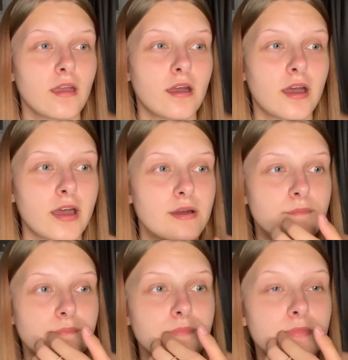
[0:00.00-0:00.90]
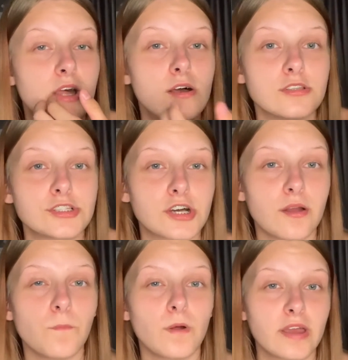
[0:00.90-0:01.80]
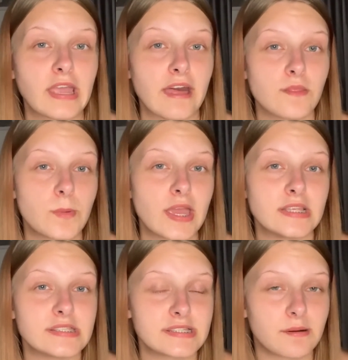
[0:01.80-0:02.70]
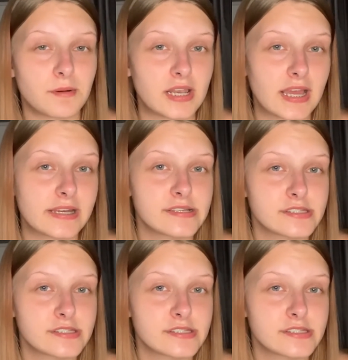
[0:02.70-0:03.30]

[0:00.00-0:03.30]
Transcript: a lot of the time when I get the pains down my legs,